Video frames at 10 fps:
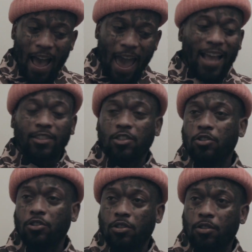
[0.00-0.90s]

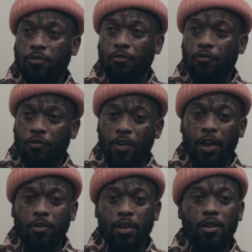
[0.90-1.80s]
answers to
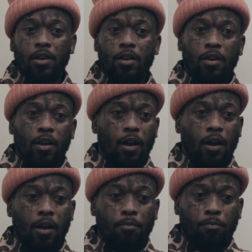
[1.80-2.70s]
very
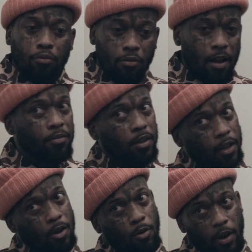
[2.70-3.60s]

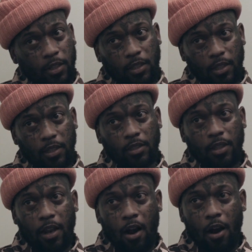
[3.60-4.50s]
prevalent questions
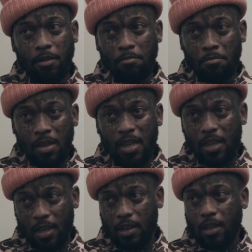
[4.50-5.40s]
that are
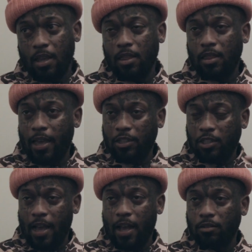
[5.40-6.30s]
immediate in that
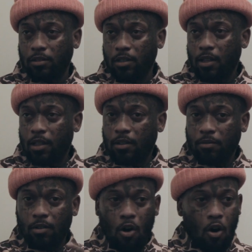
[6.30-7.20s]
child's
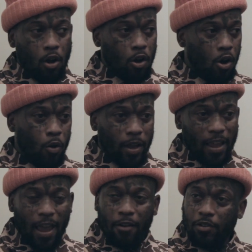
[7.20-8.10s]
ongoing
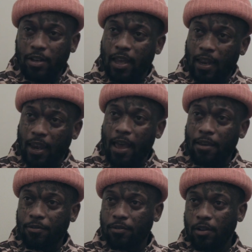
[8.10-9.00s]
everyday life.